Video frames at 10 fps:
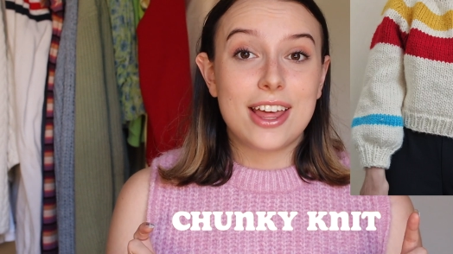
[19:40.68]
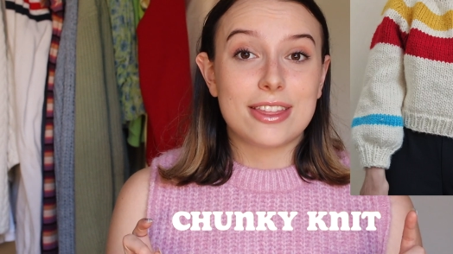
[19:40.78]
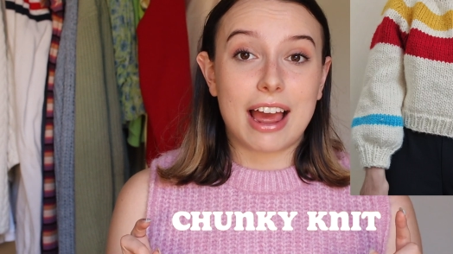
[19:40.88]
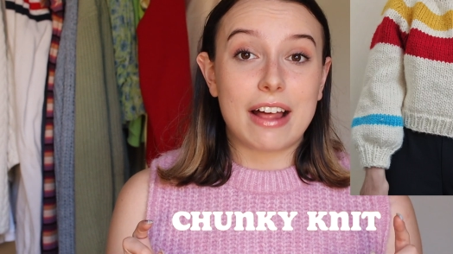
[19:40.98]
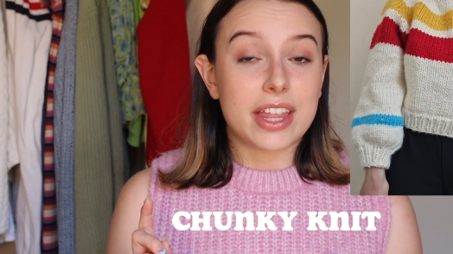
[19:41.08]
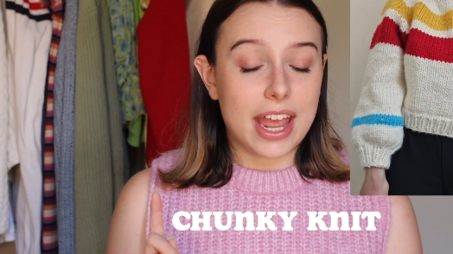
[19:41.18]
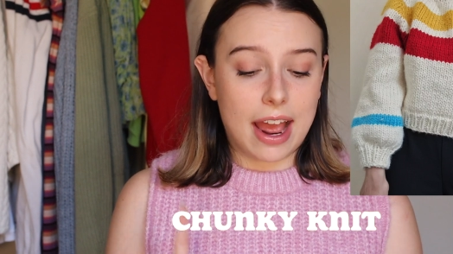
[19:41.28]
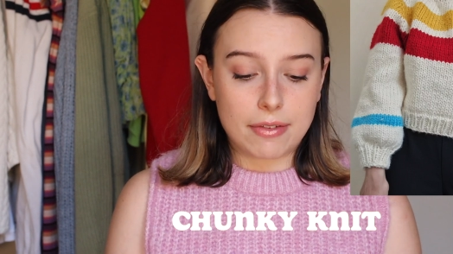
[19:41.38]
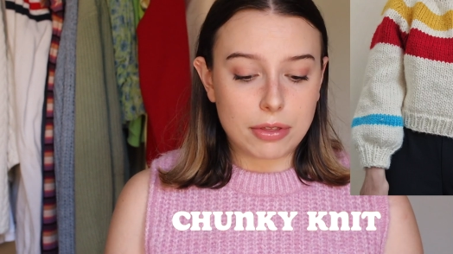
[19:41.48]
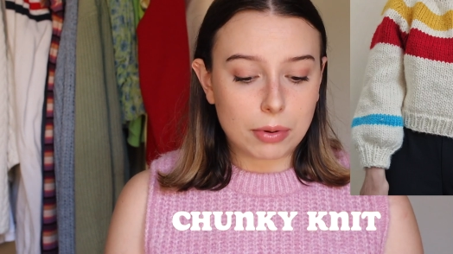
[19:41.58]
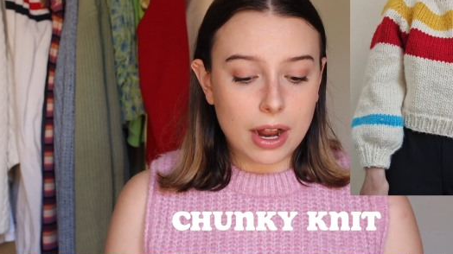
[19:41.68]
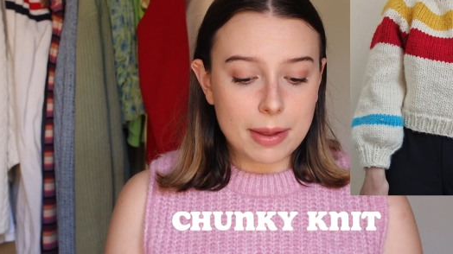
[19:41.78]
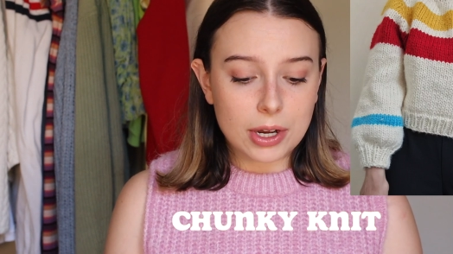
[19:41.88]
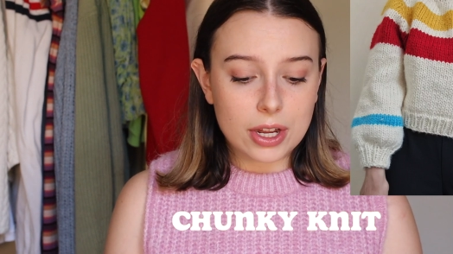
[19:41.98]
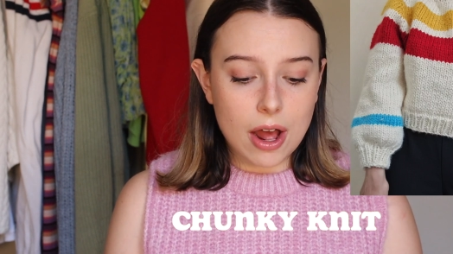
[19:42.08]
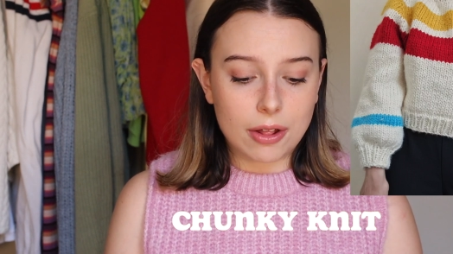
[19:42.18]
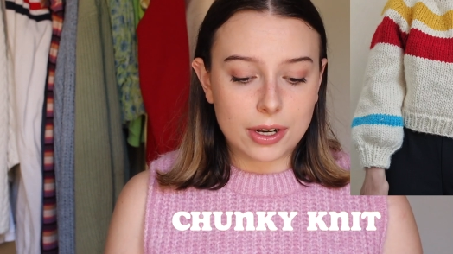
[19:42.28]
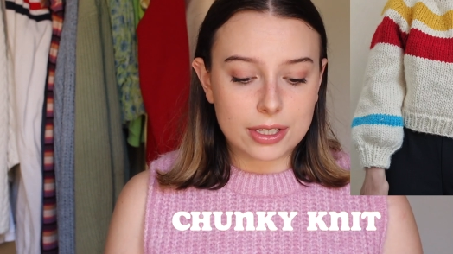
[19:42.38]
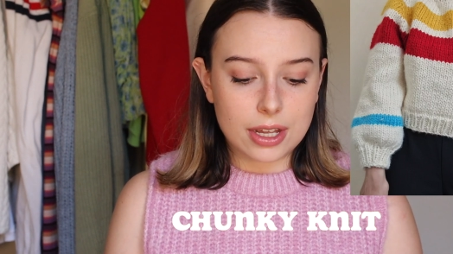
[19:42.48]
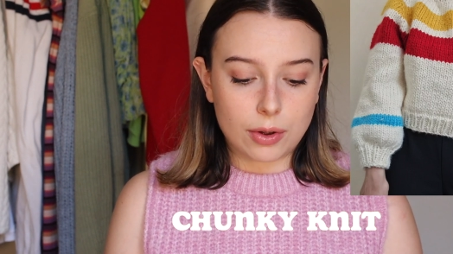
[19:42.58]
that they have the primary
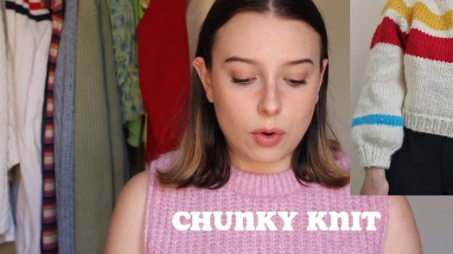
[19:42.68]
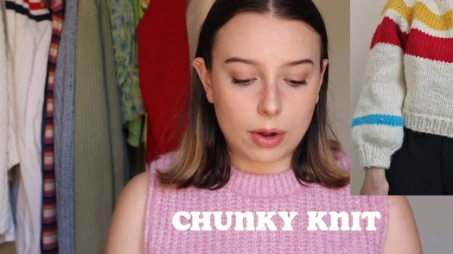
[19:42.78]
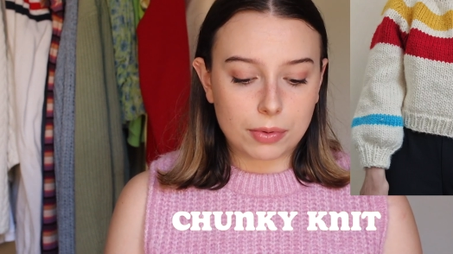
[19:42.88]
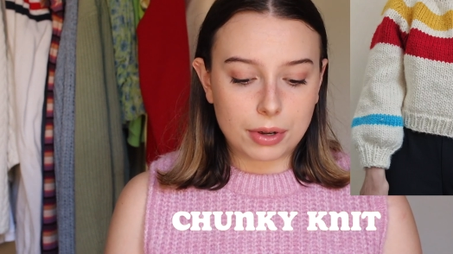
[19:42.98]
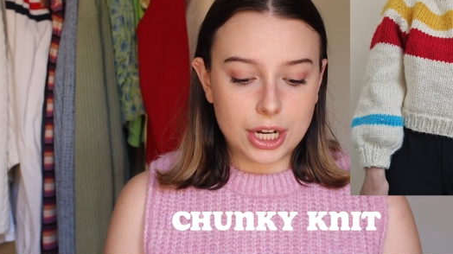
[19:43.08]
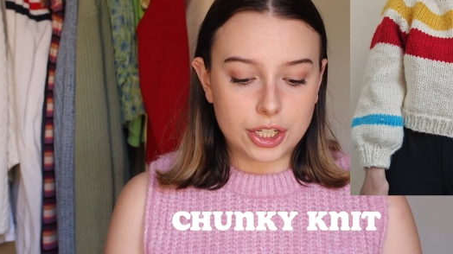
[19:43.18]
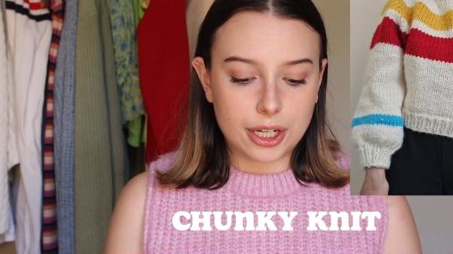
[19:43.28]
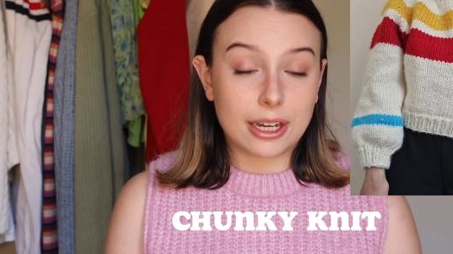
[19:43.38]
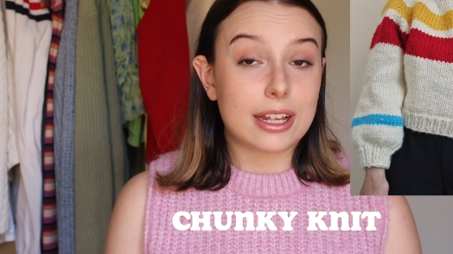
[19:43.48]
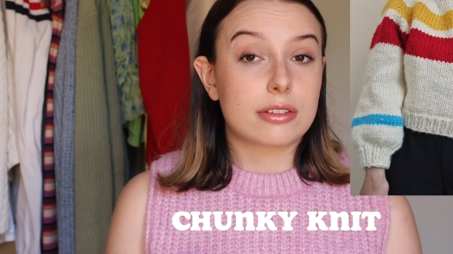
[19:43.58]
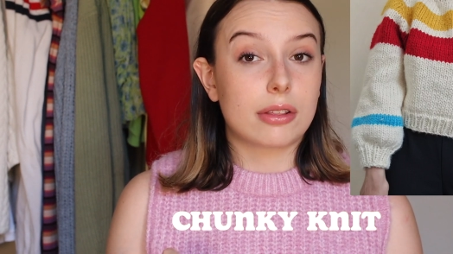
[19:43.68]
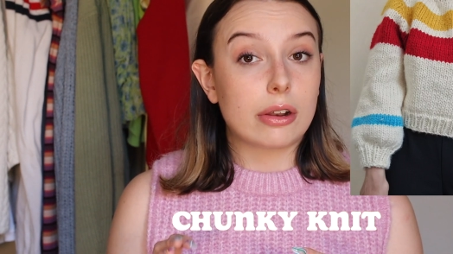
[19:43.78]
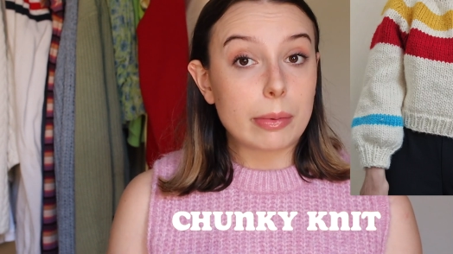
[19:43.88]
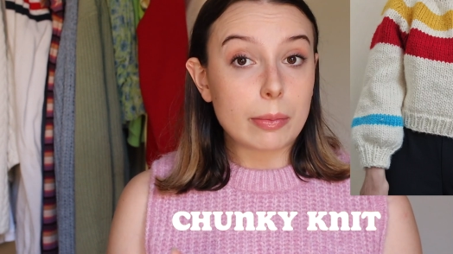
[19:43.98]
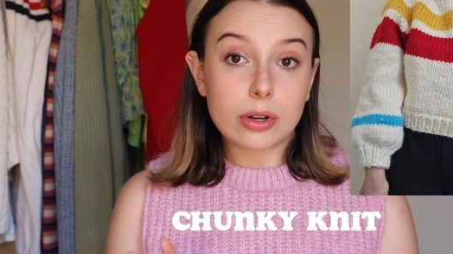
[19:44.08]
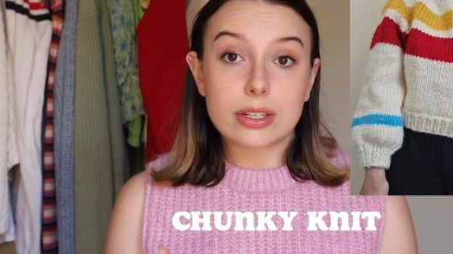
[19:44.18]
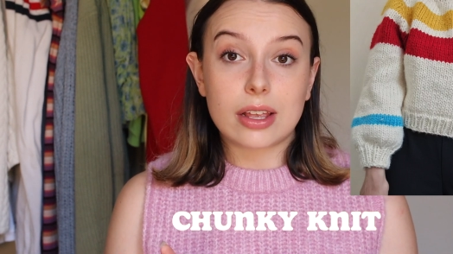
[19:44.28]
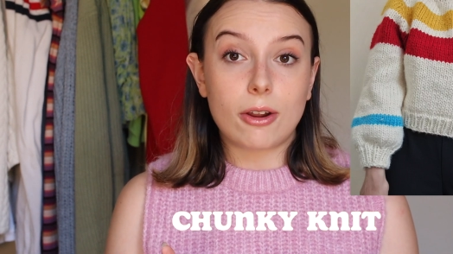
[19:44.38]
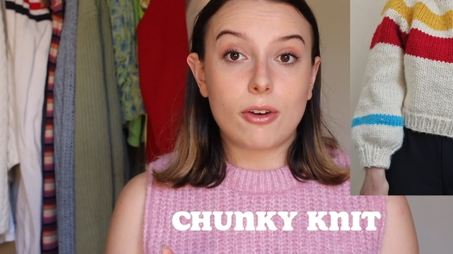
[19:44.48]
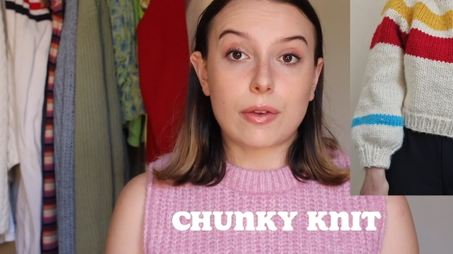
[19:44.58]
colors incorporation. It's a little bit more
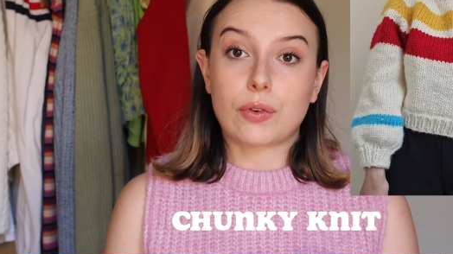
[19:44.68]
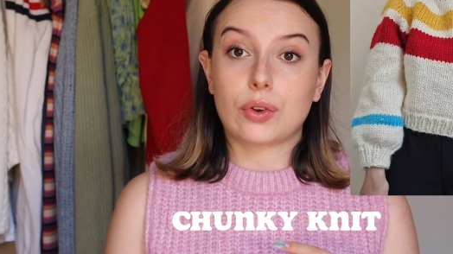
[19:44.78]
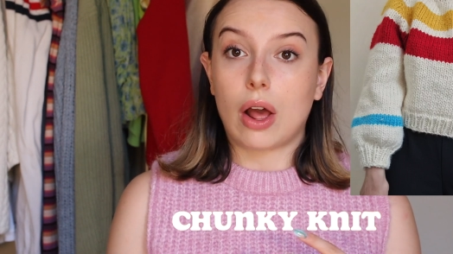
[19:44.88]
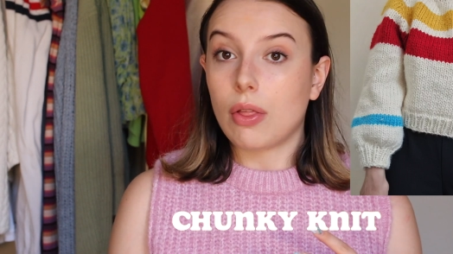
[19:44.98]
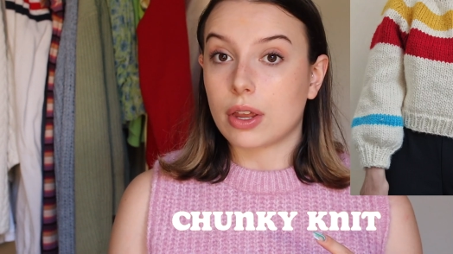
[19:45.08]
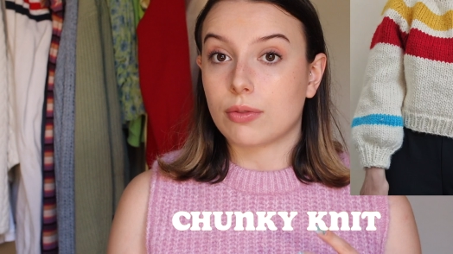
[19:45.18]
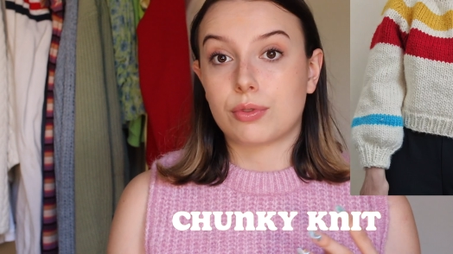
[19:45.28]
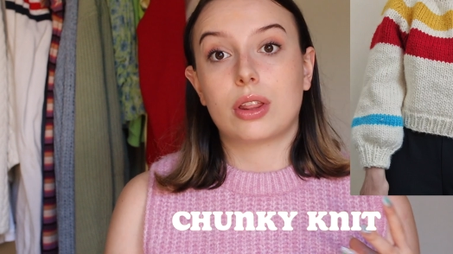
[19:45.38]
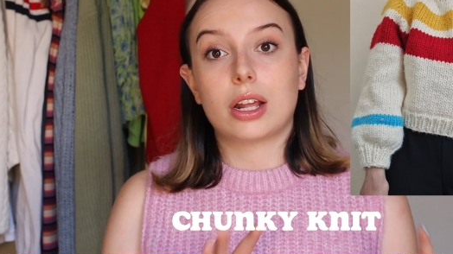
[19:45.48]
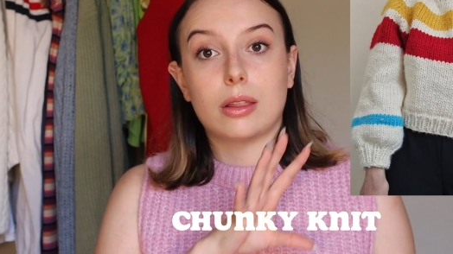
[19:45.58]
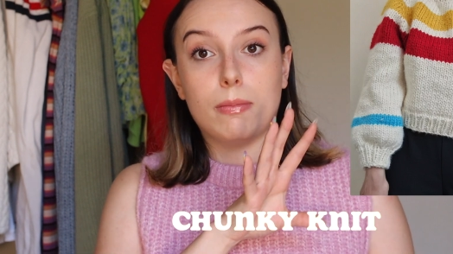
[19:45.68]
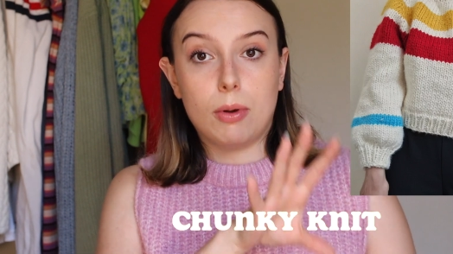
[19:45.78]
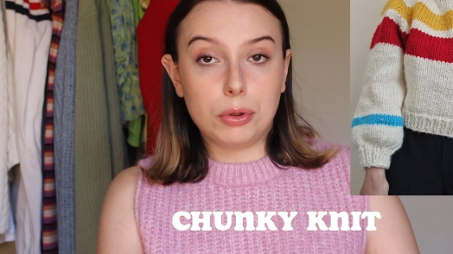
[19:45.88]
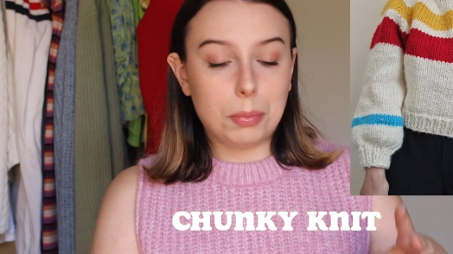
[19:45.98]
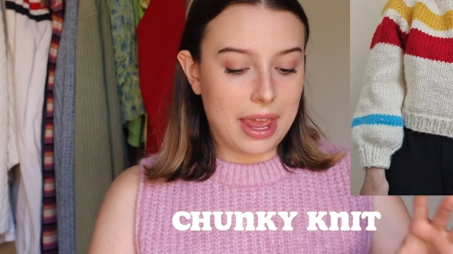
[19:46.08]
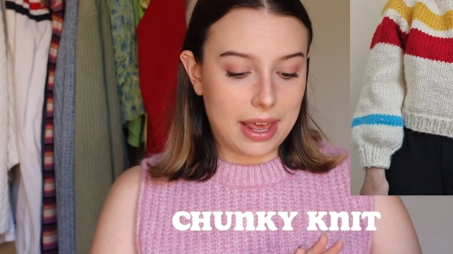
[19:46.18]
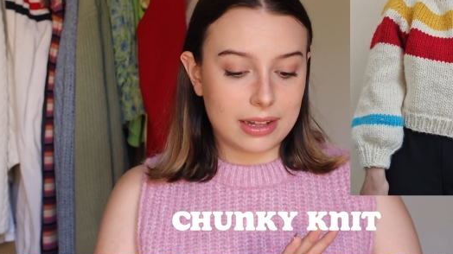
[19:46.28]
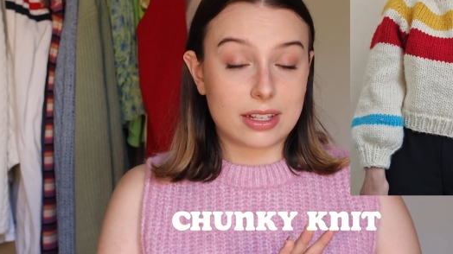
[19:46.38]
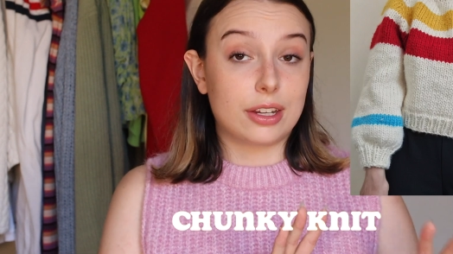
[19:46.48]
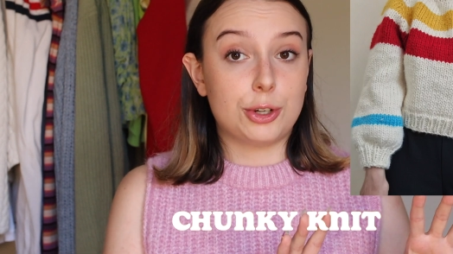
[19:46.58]
subtle if you're not looking for like the bold
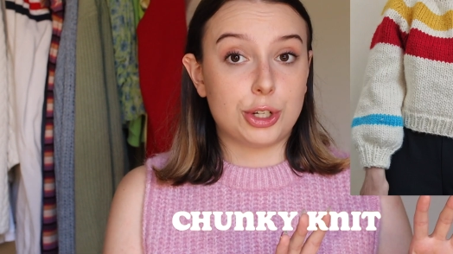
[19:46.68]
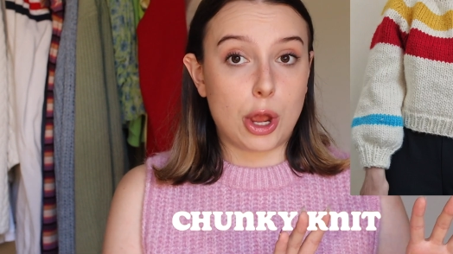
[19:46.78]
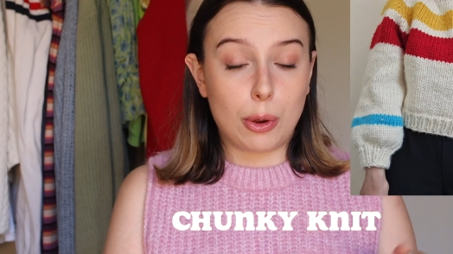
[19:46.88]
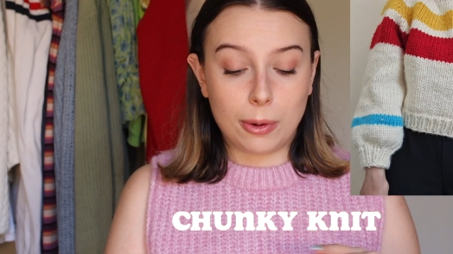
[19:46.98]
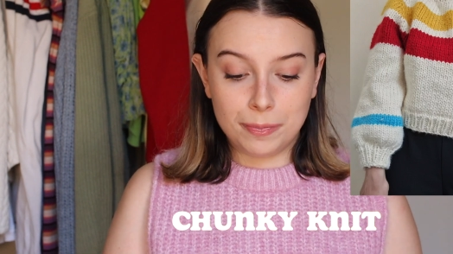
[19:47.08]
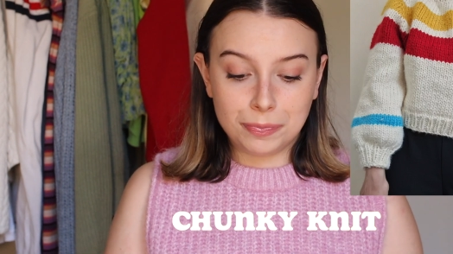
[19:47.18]
pants that I showed.